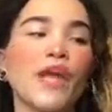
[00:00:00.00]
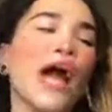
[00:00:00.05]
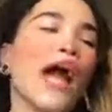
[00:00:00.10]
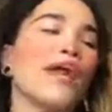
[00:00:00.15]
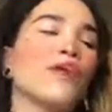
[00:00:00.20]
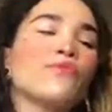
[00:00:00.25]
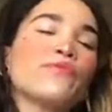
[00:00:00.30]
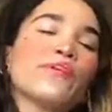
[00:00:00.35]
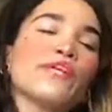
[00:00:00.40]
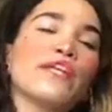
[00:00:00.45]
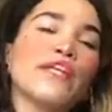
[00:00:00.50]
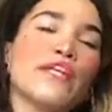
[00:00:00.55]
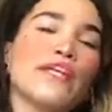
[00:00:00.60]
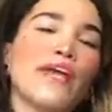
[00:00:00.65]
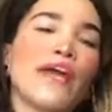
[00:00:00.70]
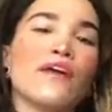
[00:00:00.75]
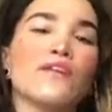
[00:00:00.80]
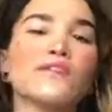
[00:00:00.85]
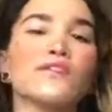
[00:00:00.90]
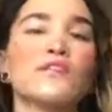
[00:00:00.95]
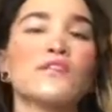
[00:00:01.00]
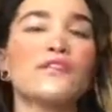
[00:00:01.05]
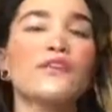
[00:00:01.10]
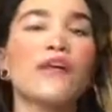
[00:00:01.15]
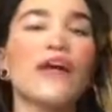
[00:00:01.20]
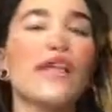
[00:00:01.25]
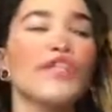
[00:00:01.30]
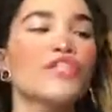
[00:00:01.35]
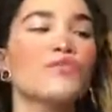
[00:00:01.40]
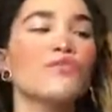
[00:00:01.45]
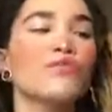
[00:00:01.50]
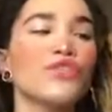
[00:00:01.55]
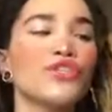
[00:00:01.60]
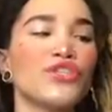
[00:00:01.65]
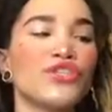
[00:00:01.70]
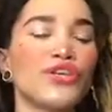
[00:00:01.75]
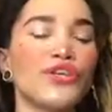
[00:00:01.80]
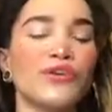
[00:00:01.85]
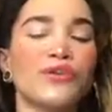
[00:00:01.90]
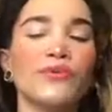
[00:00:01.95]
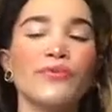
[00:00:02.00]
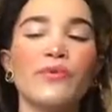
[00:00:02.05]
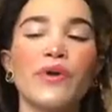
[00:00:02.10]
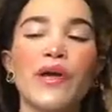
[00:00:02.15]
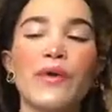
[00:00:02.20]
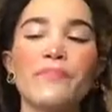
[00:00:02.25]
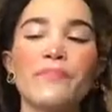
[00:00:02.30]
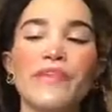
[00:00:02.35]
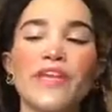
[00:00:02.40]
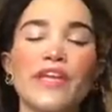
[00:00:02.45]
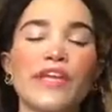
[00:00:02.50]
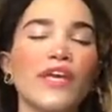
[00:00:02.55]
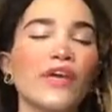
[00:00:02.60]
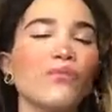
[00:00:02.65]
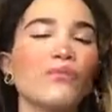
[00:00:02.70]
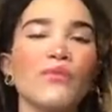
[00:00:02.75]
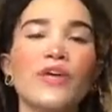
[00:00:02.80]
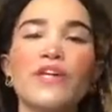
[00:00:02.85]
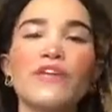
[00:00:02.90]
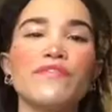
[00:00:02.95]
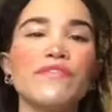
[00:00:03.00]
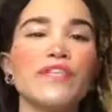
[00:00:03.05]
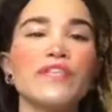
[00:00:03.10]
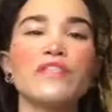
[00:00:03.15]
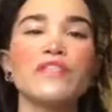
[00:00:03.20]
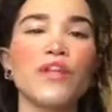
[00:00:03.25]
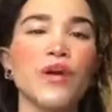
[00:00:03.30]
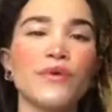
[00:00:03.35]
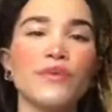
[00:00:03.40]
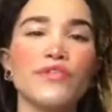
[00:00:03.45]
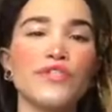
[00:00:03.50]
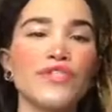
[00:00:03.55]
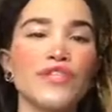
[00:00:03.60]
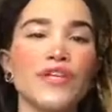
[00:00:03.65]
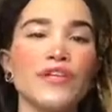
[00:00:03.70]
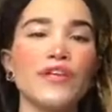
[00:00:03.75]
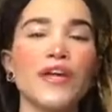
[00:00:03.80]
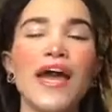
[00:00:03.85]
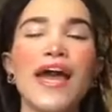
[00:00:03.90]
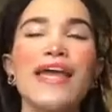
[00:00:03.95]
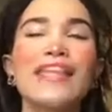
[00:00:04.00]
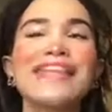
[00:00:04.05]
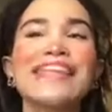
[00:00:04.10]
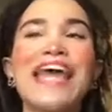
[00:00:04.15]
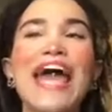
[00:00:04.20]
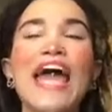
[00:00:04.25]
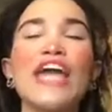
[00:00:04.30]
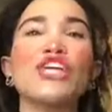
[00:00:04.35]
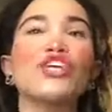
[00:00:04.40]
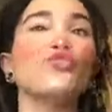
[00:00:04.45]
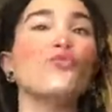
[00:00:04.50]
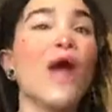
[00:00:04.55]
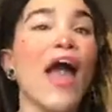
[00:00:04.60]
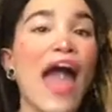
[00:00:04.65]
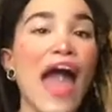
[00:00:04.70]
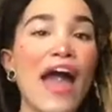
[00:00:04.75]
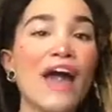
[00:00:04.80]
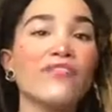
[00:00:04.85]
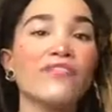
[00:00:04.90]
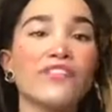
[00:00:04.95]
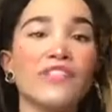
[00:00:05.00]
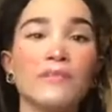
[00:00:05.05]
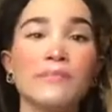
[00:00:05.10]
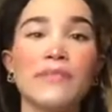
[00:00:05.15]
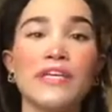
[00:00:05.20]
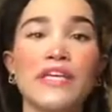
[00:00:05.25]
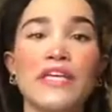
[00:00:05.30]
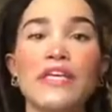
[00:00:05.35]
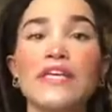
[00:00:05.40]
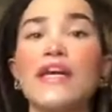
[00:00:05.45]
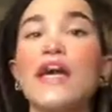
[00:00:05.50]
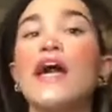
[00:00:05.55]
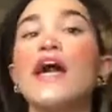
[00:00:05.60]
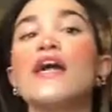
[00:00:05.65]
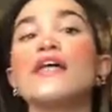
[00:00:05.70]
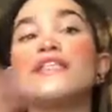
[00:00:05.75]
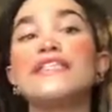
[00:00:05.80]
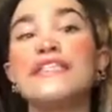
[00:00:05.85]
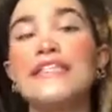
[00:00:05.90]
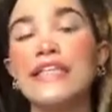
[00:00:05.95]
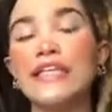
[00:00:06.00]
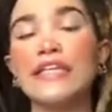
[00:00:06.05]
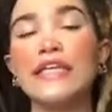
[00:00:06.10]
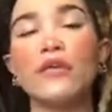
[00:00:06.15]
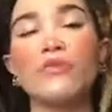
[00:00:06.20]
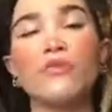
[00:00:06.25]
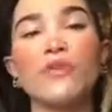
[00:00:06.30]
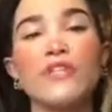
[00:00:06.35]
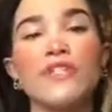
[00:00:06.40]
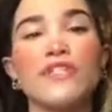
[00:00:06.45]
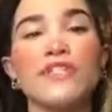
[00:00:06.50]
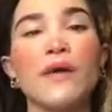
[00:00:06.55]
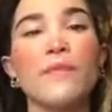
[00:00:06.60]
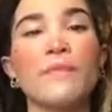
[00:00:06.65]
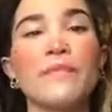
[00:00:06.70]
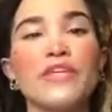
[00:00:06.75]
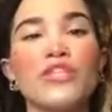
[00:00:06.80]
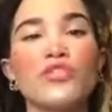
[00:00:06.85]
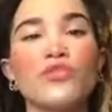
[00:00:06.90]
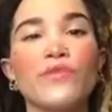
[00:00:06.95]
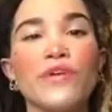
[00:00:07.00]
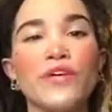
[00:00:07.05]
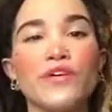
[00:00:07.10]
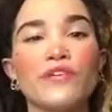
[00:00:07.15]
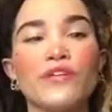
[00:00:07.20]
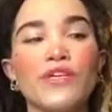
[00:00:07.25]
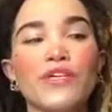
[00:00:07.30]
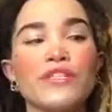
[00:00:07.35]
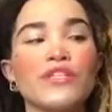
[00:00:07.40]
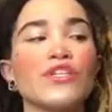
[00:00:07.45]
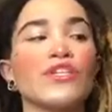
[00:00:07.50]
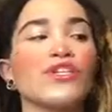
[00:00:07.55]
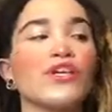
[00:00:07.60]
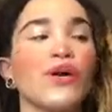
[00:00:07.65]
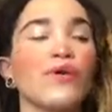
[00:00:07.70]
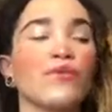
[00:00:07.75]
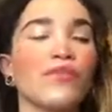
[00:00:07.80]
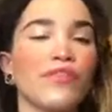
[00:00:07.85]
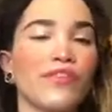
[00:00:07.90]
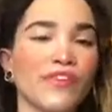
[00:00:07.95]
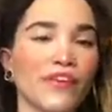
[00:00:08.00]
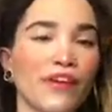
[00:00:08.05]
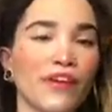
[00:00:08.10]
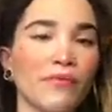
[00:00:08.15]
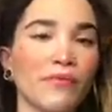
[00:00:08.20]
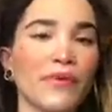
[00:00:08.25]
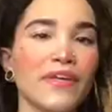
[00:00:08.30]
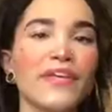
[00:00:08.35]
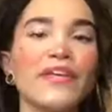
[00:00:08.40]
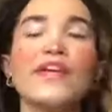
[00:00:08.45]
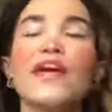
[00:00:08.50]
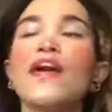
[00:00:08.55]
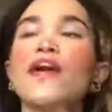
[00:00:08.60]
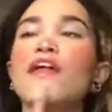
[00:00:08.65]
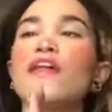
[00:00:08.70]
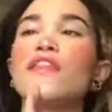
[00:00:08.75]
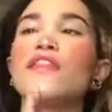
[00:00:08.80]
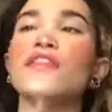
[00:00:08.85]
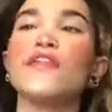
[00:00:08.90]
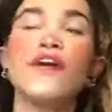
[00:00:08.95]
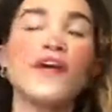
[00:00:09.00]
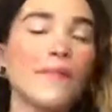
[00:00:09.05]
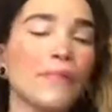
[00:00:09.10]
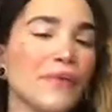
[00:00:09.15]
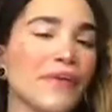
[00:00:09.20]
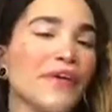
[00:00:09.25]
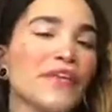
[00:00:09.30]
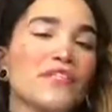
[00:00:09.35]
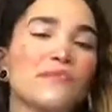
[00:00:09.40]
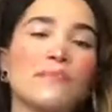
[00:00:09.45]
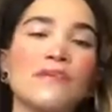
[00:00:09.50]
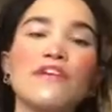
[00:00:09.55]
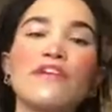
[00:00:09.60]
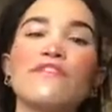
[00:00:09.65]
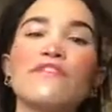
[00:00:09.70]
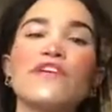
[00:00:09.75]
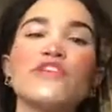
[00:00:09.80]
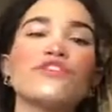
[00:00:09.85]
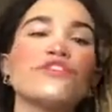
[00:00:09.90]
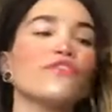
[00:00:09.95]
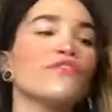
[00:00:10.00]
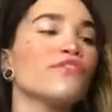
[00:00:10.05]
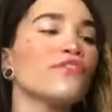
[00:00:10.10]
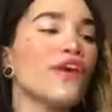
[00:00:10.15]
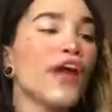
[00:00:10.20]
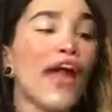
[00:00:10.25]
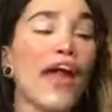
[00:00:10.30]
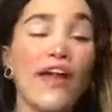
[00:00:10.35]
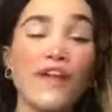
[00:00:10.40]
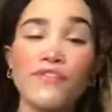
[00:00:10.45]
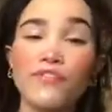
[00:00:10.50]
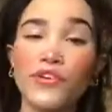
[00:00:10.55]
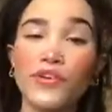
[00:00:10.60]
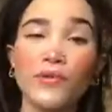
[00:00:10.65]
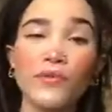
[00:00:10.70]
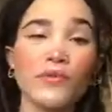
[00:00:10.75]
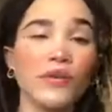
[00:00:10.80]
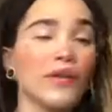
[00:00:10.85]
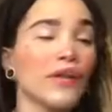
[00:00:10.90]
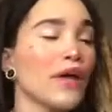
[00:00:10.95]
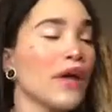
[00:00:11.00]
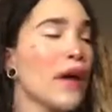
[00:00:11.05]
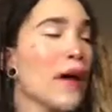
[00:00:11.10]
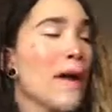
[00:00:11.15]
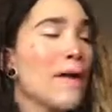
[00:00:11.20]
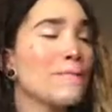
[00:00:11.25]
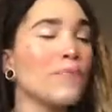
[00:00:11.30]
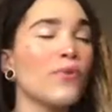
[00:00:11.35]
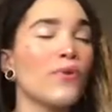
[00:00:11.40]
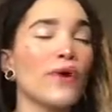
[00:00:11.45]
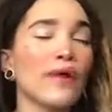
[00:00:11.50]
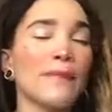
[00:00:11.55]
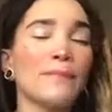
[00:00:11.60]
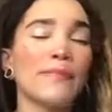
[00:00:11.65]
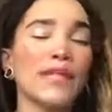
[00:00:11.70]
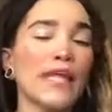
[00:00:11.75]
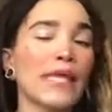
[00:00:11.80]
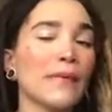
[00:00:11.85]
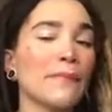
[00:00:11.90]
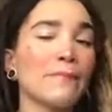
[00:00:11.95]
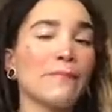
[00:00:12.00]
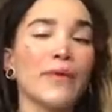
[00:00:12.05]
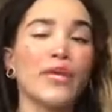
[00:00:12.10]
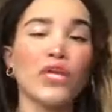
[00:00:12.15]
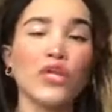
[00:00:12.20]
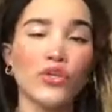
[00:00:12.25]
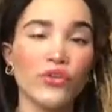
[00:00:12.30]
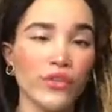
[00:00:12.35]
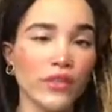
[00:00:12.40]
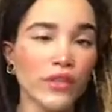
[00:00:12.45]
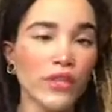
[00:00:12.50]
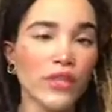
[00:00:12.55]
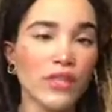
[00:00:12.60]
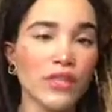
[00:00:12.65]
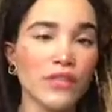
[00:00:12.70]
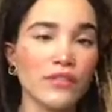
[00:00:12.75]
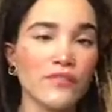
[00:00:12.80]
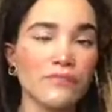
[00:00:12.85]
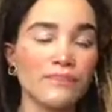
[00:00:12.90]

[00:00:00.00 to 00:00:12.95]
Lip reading: I don't really need a counselor. I just want to get rid of this notion that you have to be dealing with some mental illness to go to therapy. Therapy is beneficial for everyone, point blank, period.